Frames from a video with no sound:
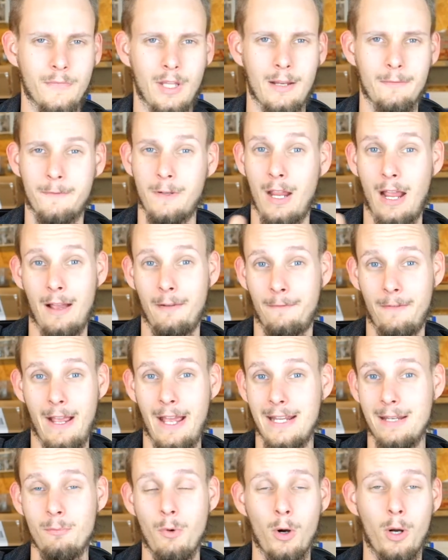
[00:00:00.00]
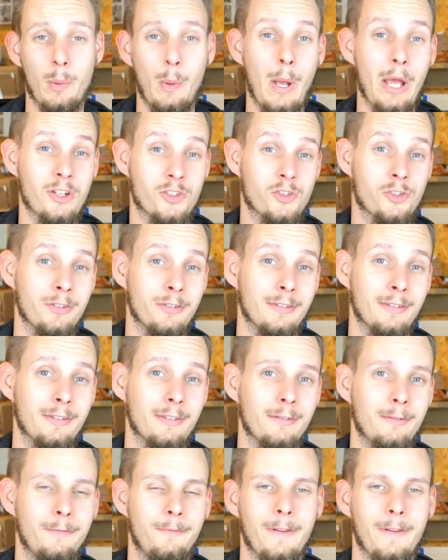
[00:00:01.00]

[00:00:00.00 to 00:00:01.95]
If you have any more questions,